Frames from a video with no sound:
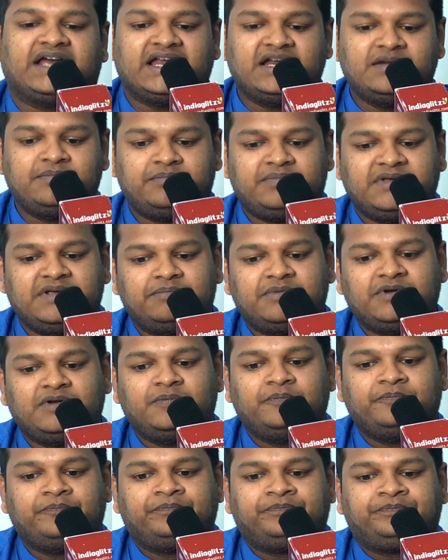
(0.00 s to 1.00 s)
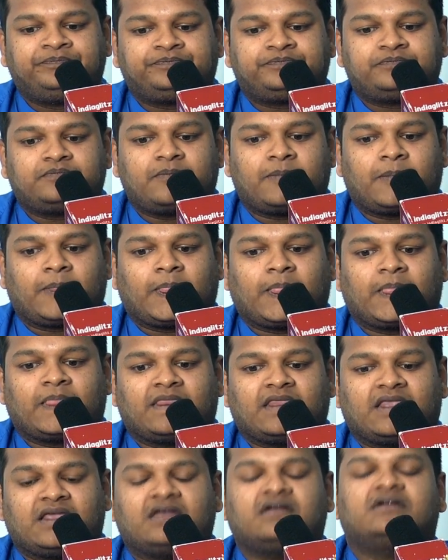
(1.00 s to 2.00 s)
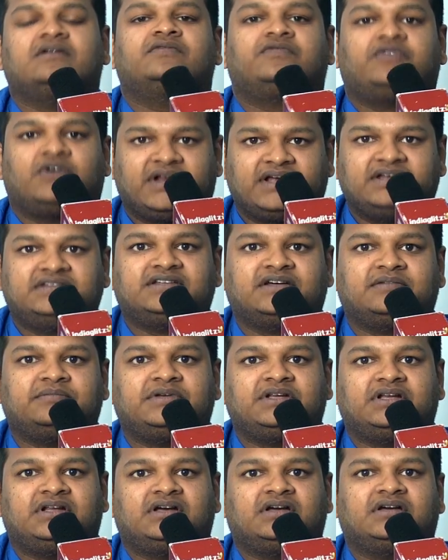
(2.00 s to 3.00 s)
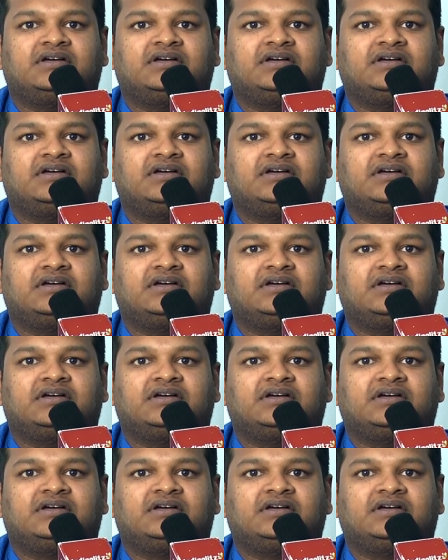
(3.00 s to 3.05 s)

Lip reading: And people, for example,